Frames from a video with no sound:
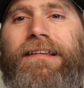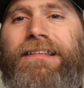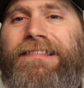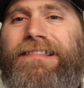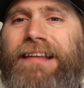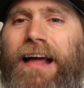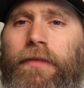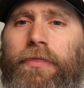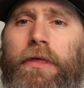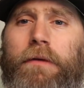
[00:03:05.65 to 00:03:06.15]

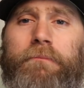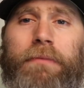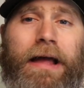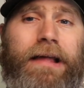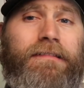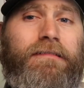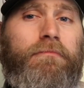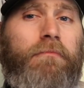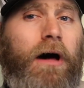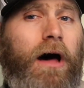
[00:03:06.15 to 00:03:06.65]
It's not the
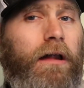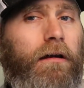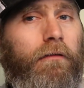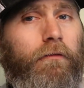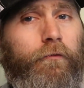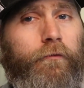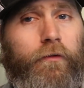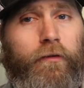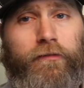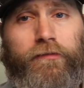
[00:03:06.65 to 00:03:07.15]
best model
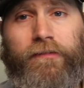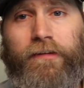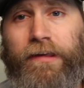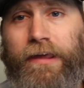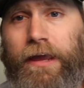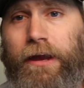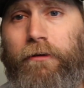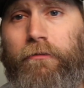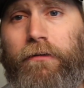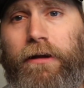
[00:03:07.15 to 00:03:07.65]
for
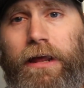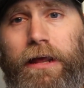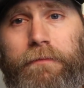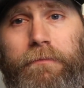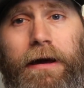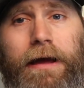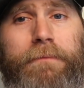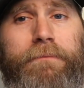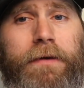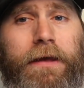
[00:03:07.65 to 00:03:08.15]
security, in
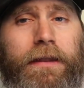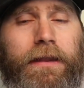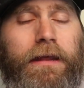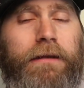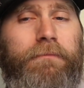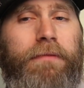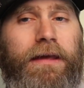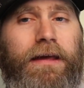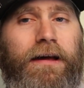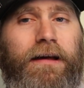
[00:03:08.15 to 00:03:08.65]
my
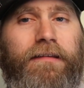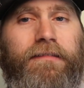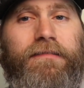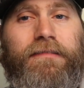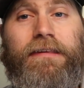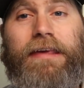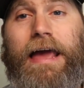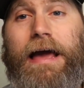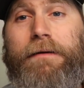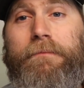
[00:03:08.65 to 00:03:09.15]
opinion, because,
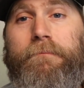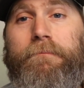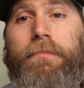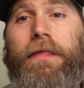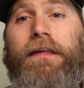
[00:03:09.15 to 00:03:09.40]
yeah,